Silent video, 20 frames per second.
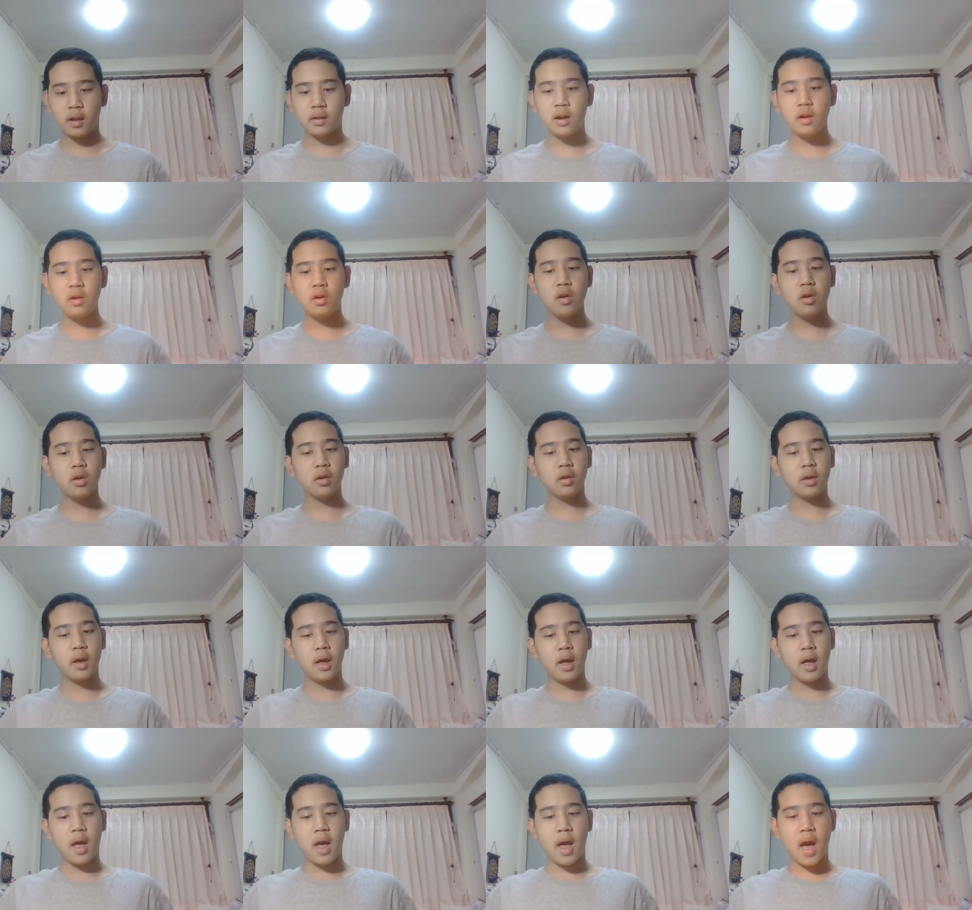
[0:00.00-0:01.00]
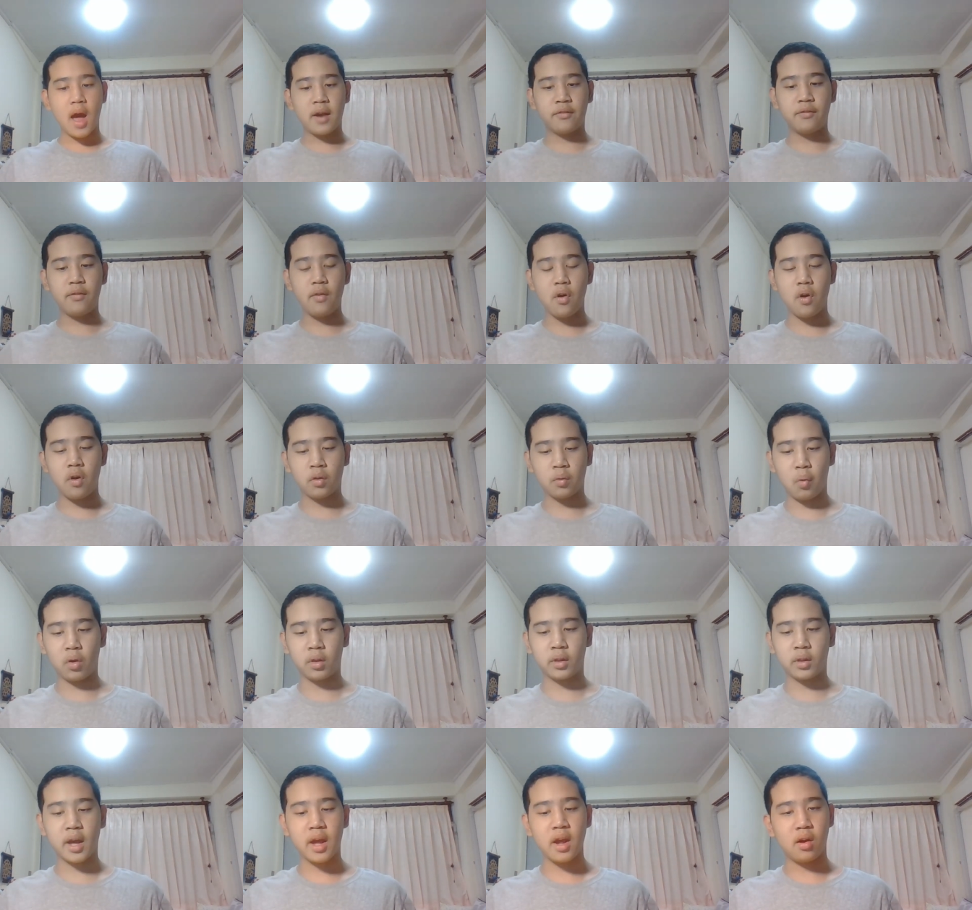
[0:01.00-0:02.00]
Dunkirk at first
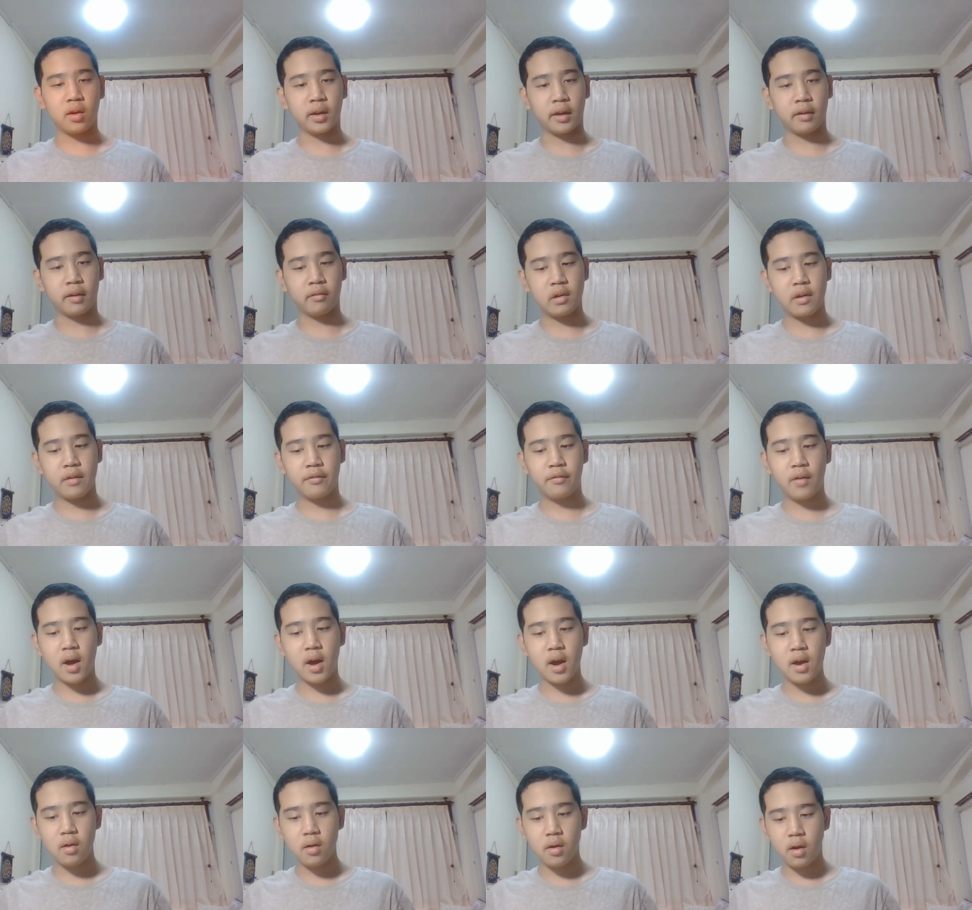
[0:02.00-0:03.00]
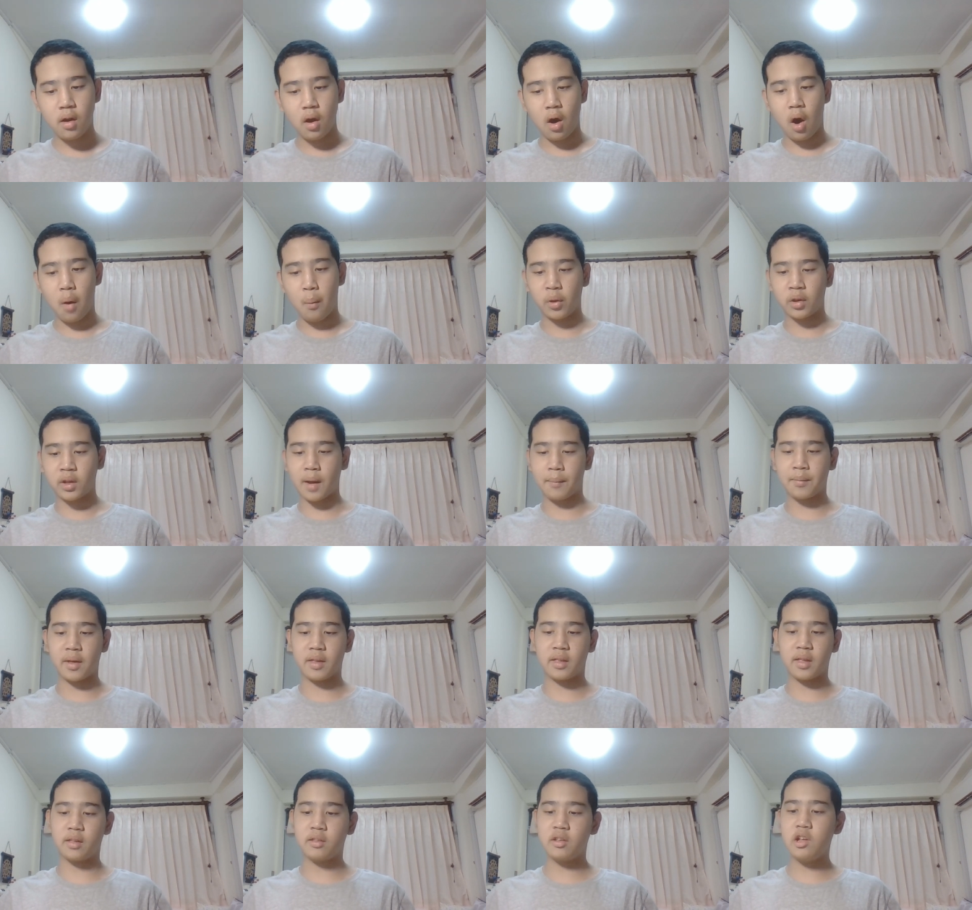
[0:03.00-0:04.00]
was chaotic, friendly fire, almost
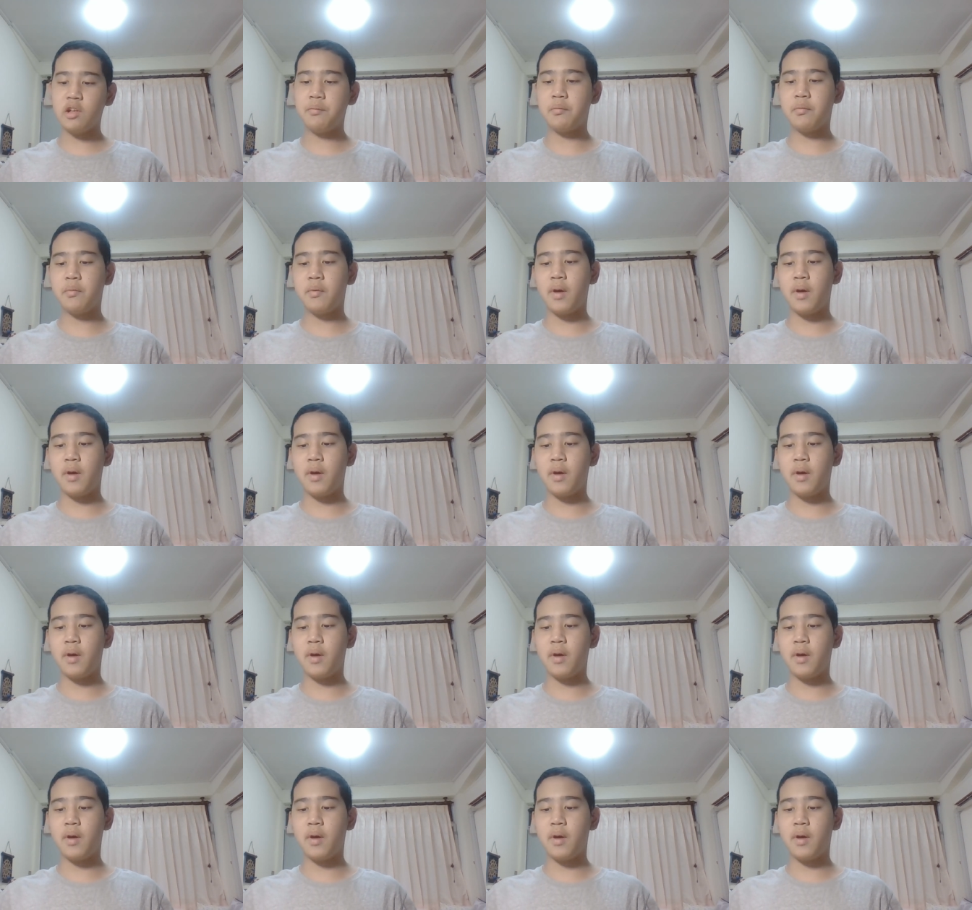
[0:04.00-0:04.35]
capsizing ship,